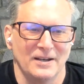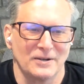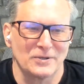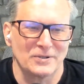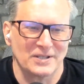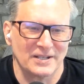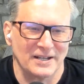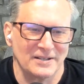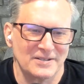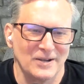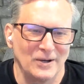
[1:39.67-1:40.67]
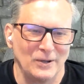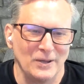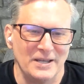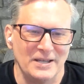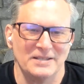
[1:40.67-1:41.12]
Costa del Sol
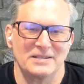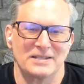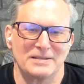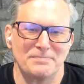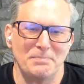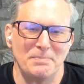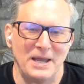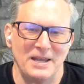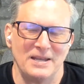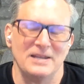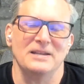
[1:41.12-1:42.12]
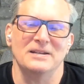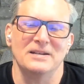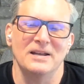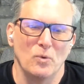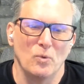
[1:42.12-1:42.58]
in Spain